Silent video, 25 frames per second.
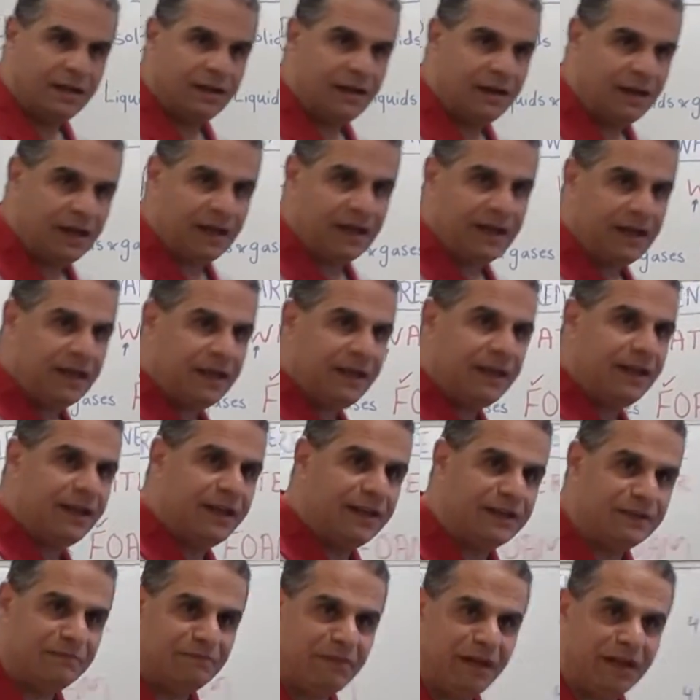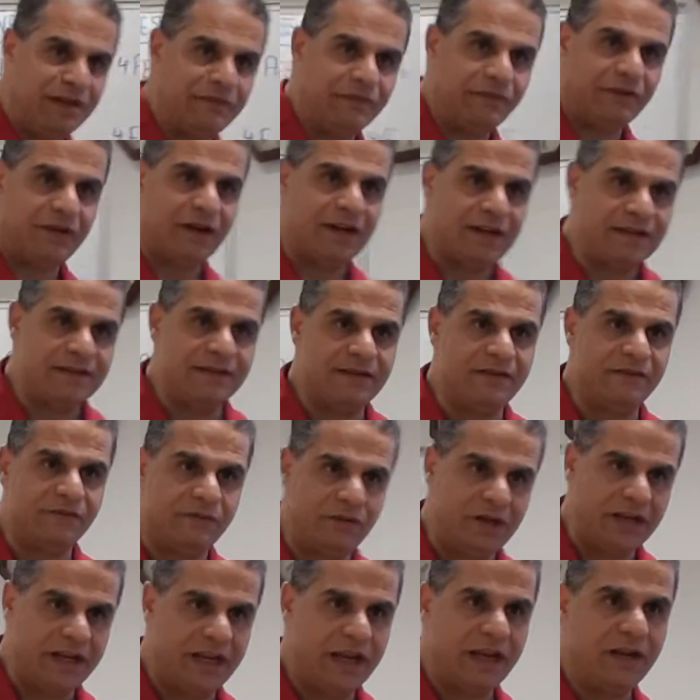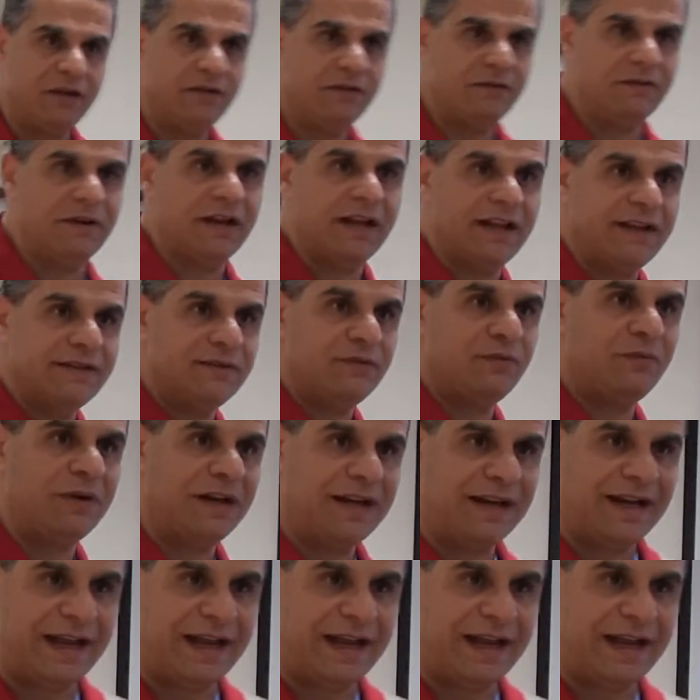Allah has made for us the volcano as one